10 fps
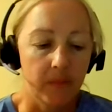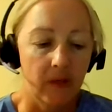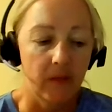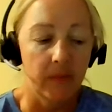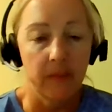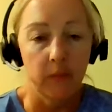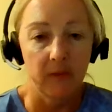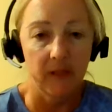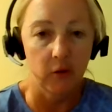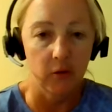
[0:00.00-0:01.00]
the people
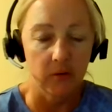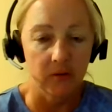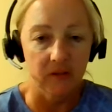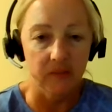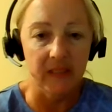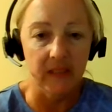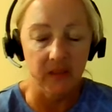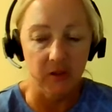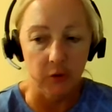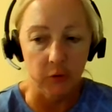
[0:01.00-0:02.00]
that you're speaking
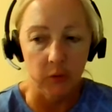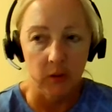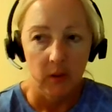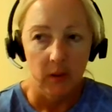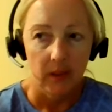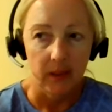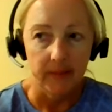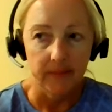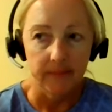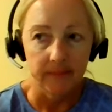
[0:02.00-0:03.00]
to,
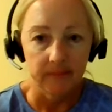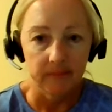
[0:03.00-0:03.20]
um,